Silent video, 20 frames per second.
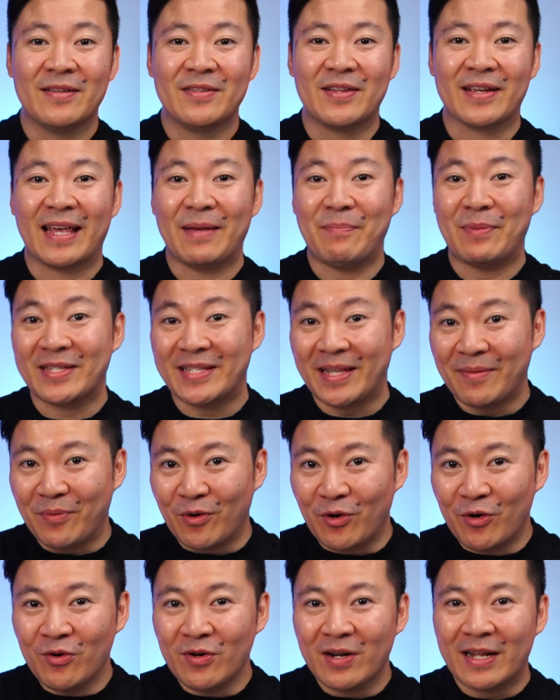To keep it
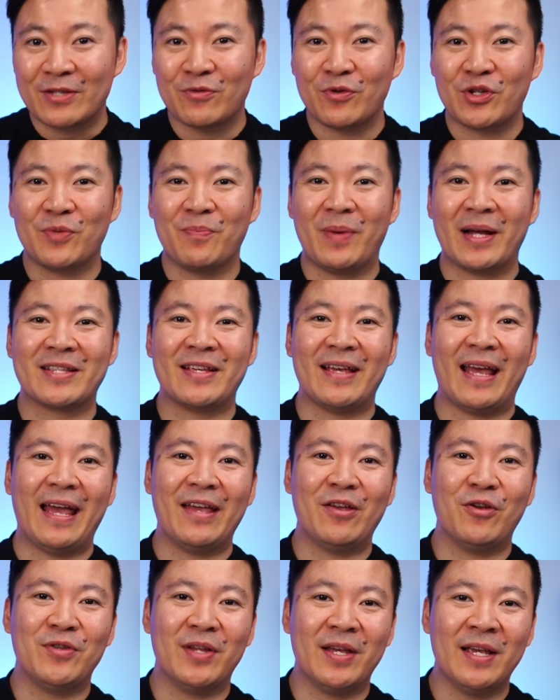simple, let's switch it back to
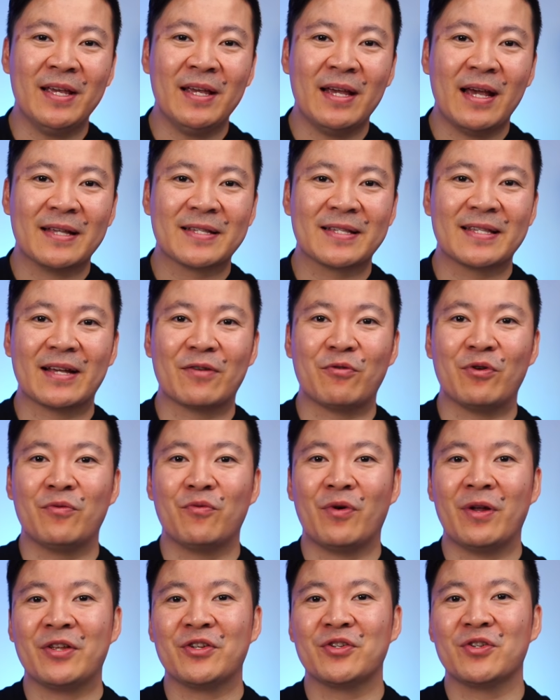AUD and stick with
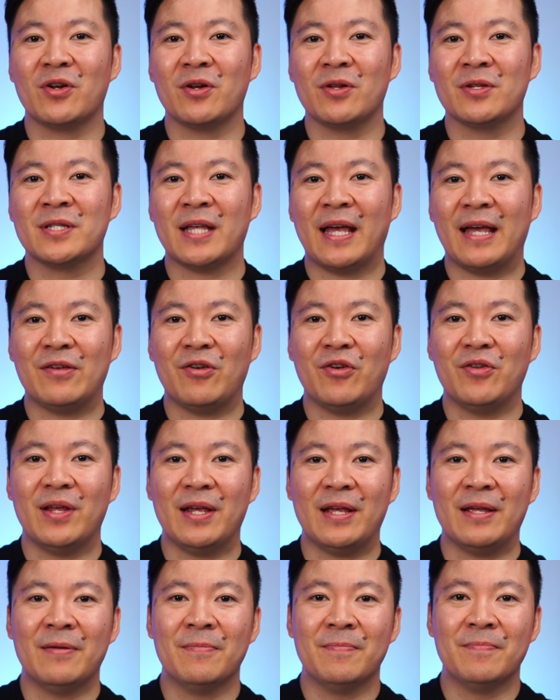$100
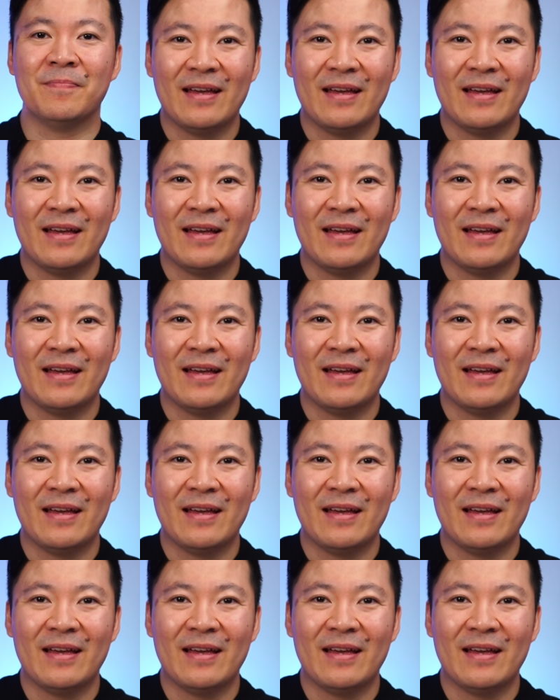AUD.